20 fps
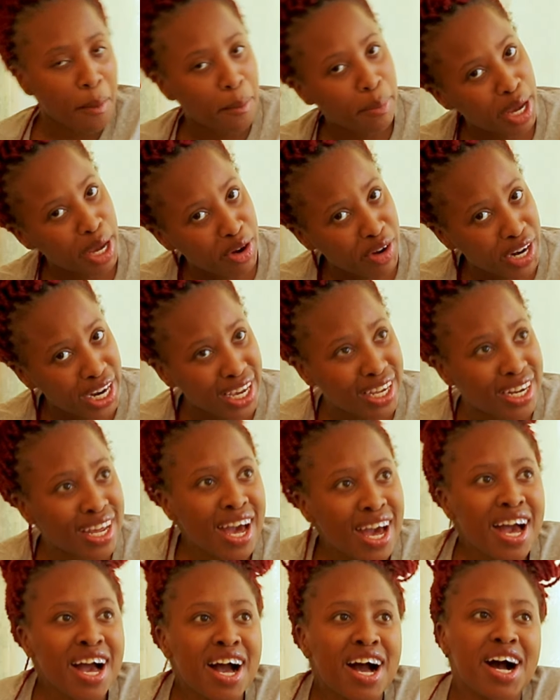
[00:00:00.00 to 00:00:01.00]
Period.
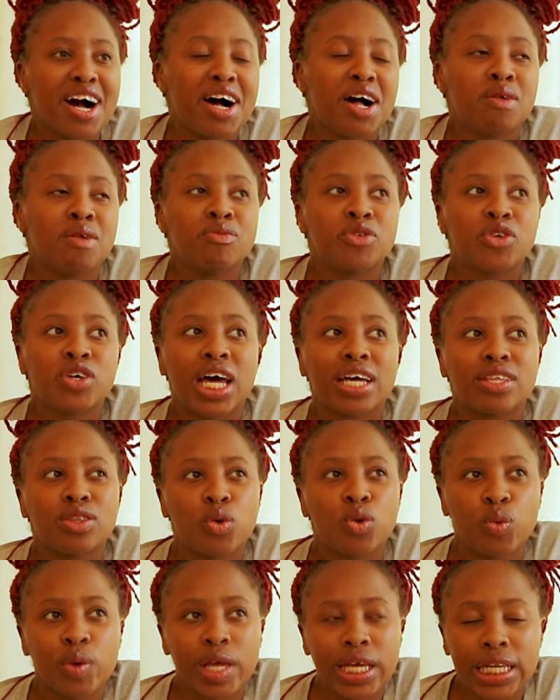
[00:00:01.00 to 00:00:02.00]
So like the
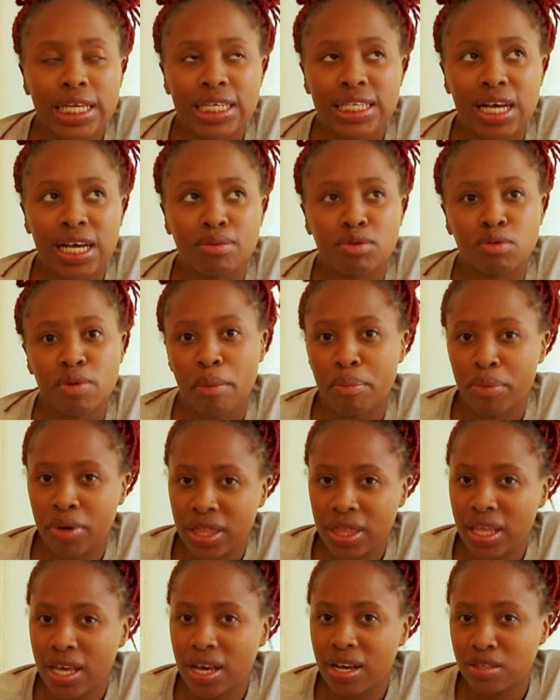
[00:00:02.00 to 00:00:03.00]
week leading up to my
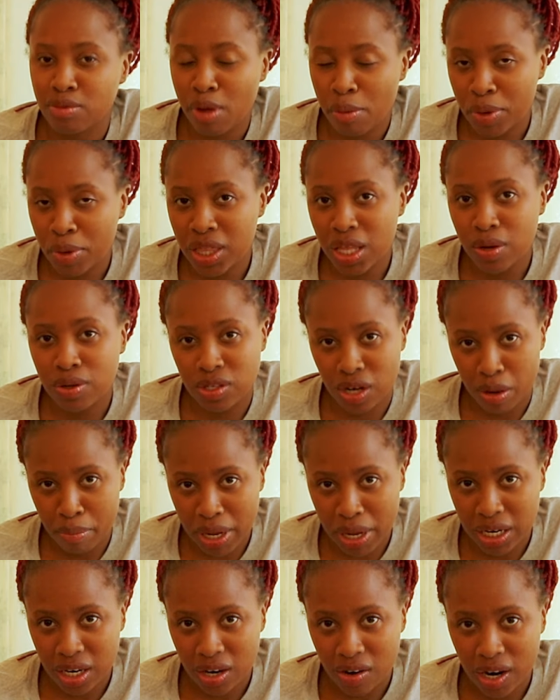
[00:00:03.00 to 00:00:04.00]
birthday, because my birthday was on a
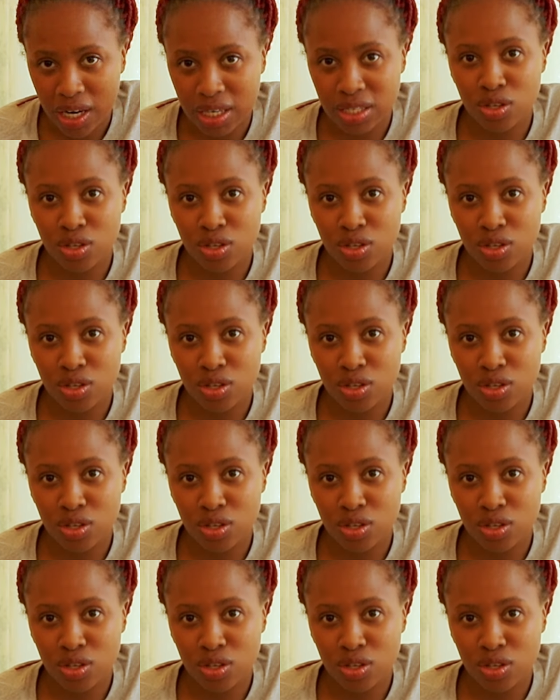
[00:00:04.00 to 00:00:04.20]
Monday, right?